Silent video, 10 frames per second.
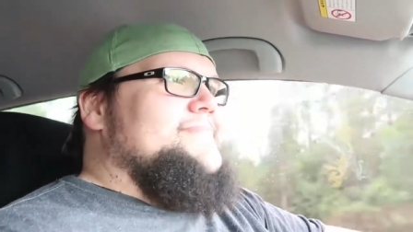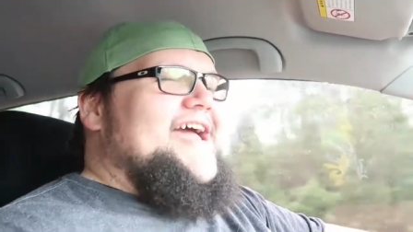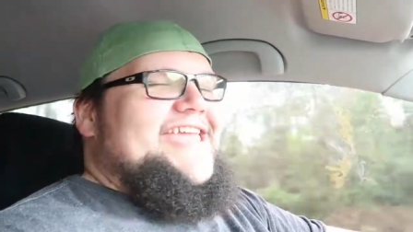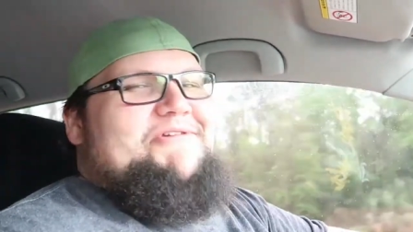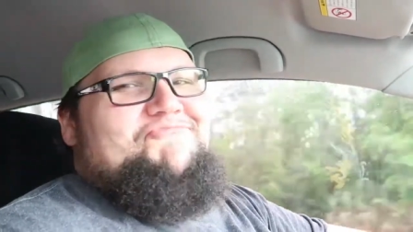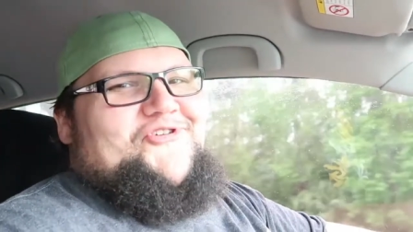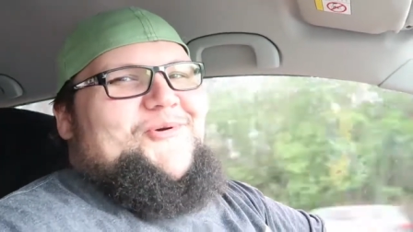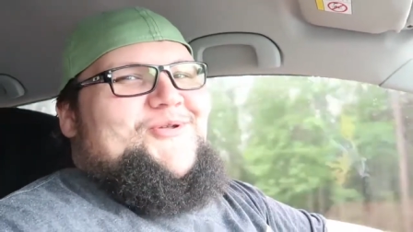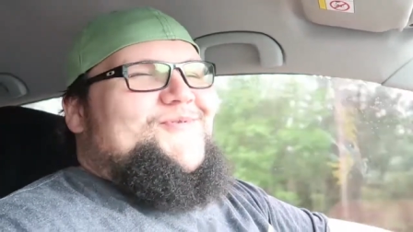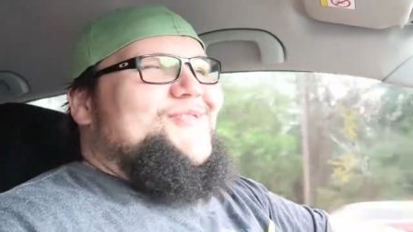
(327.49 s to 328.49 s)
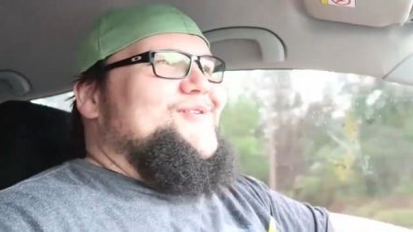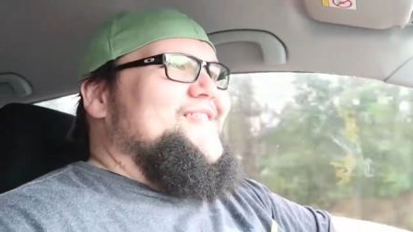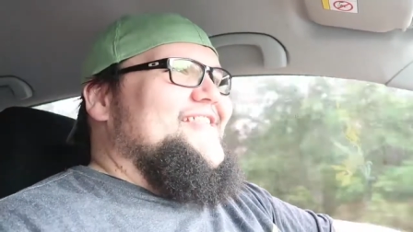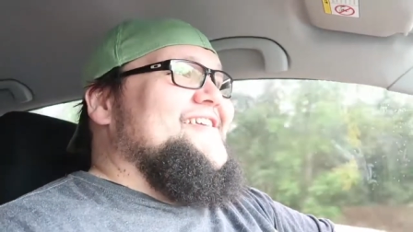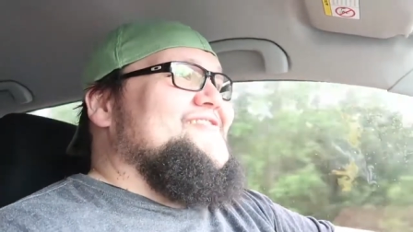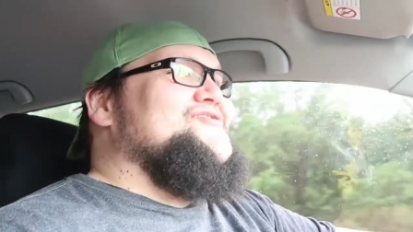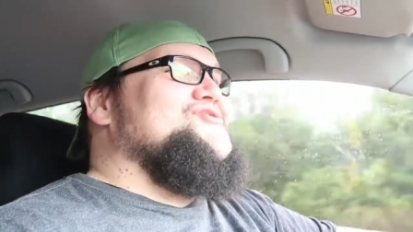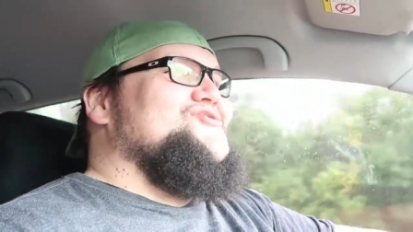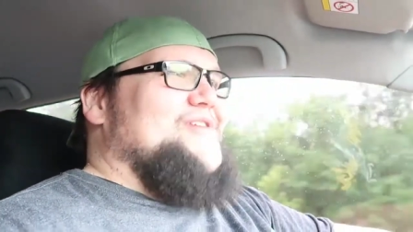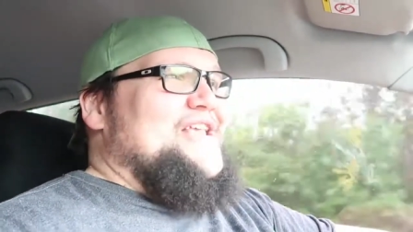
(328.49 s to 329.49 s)
I keep joking with her that this is
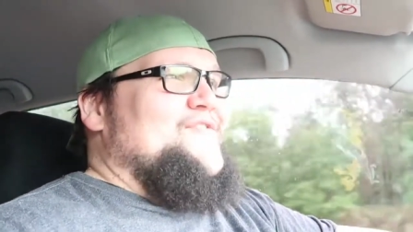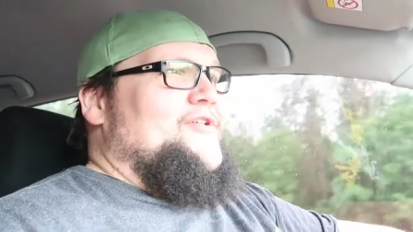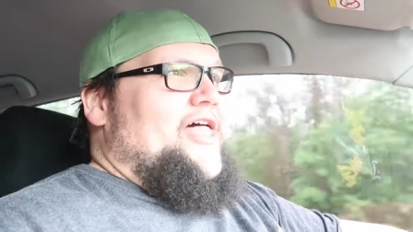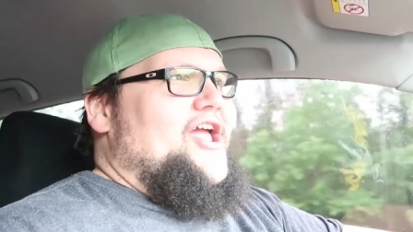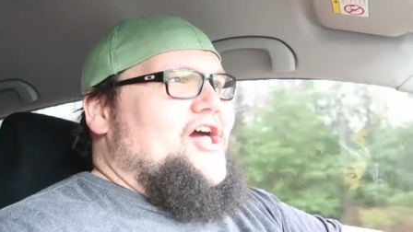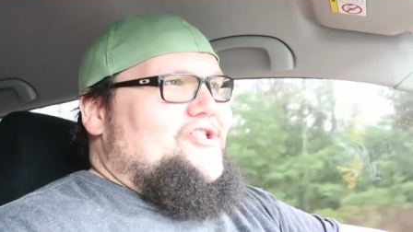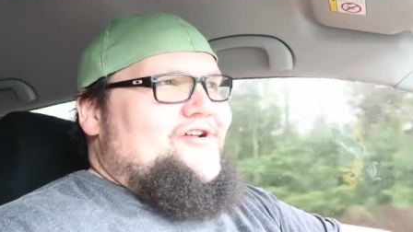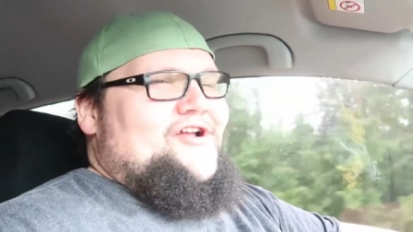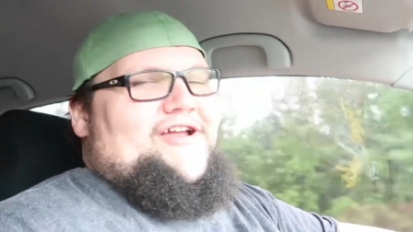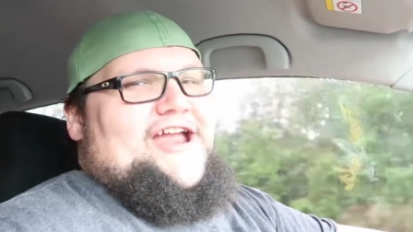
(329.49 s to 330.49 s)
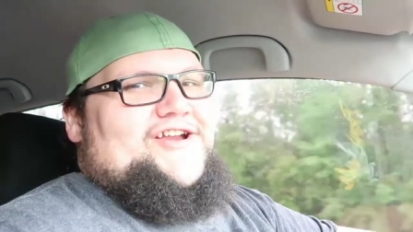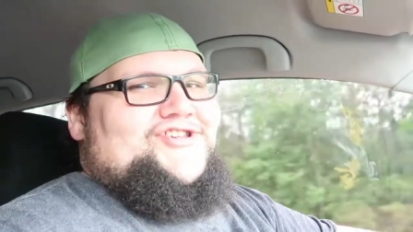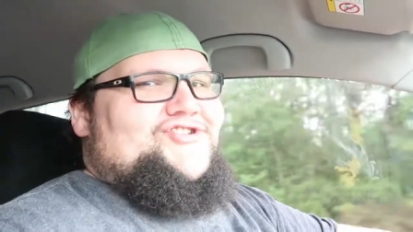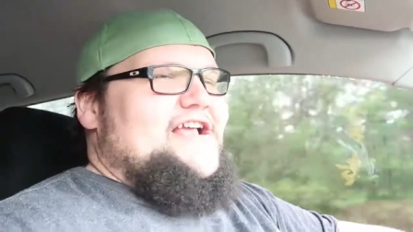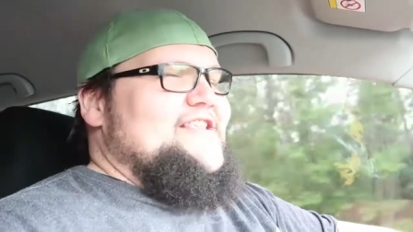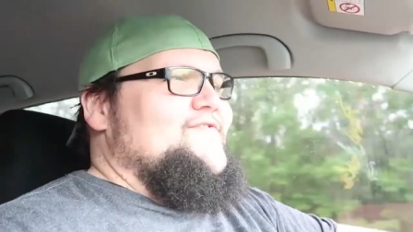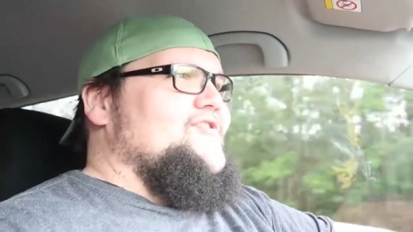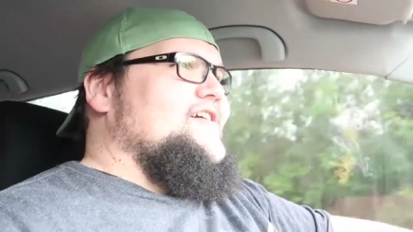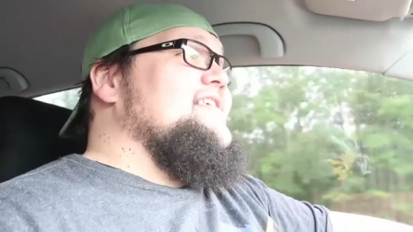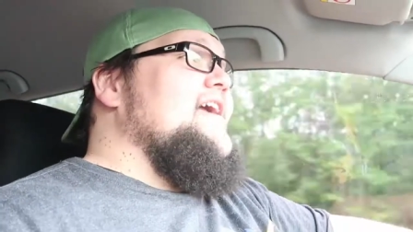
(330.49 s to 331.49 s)
stressful, I colored her hair stressful,
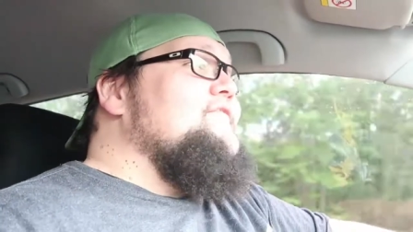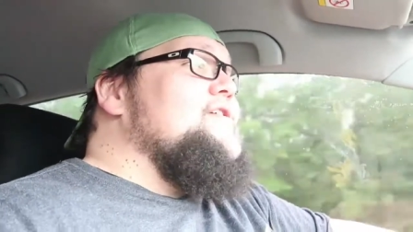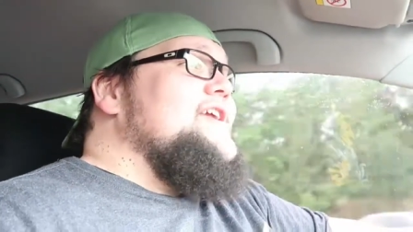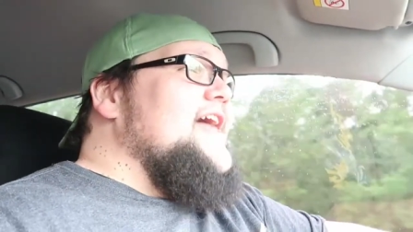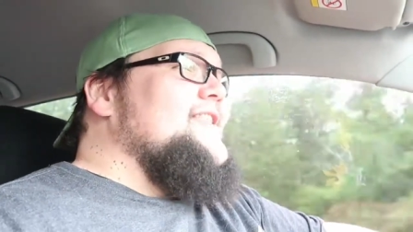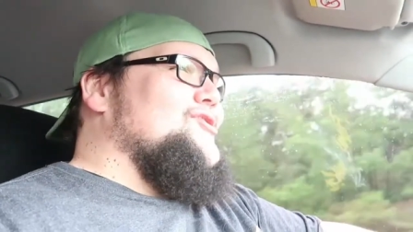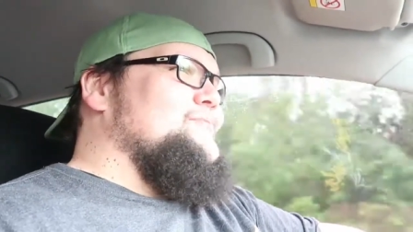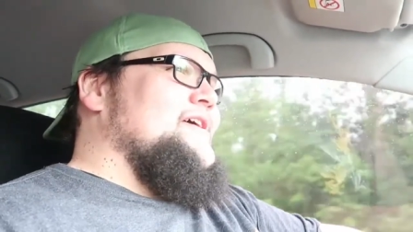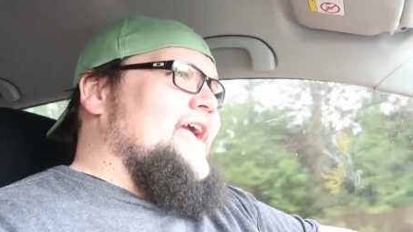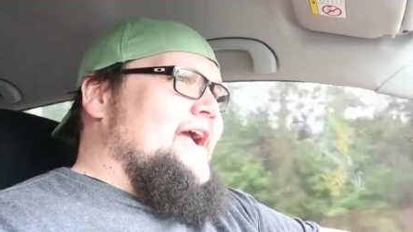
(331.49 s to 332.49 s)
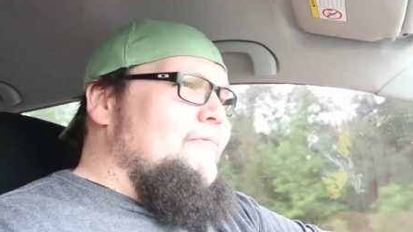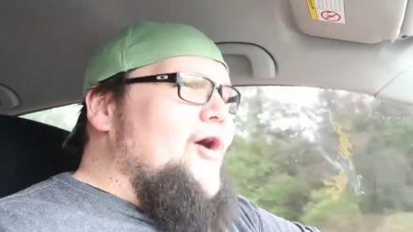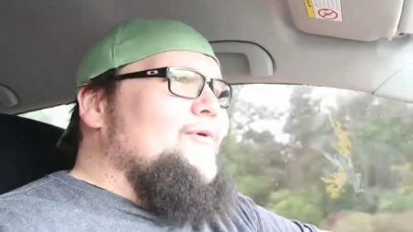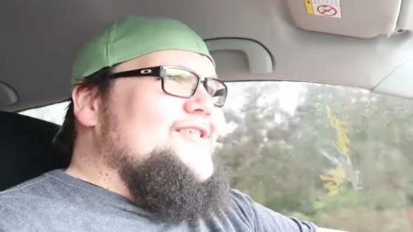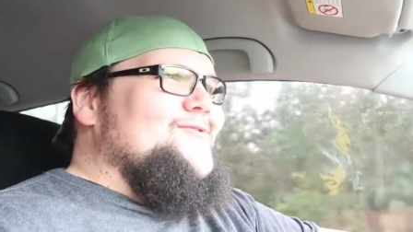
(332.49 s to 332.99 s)
because I freak out a little bit. Like I'm always